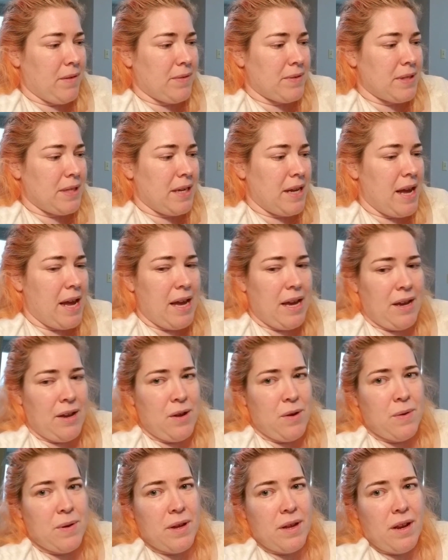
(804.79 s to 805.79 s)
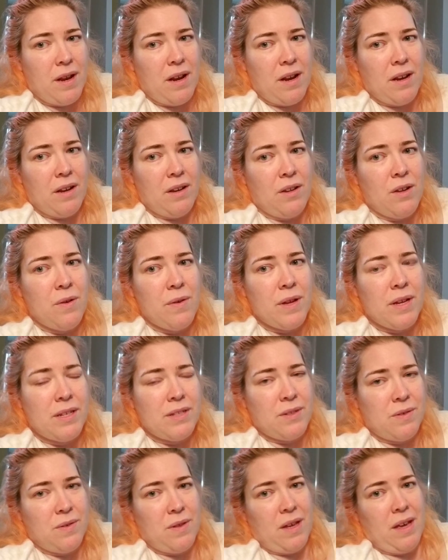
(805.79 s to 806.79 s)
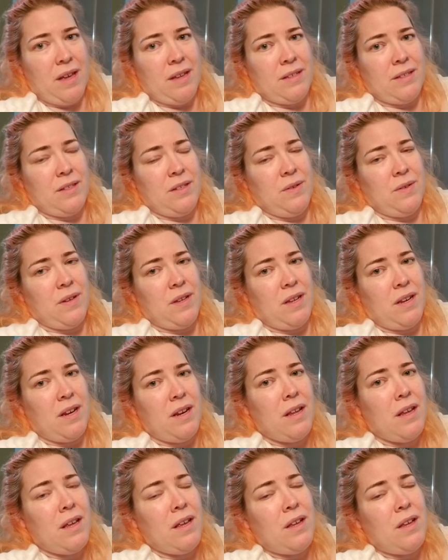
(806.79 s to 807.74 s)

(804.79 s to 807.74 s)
saying, hey, you can do this, you can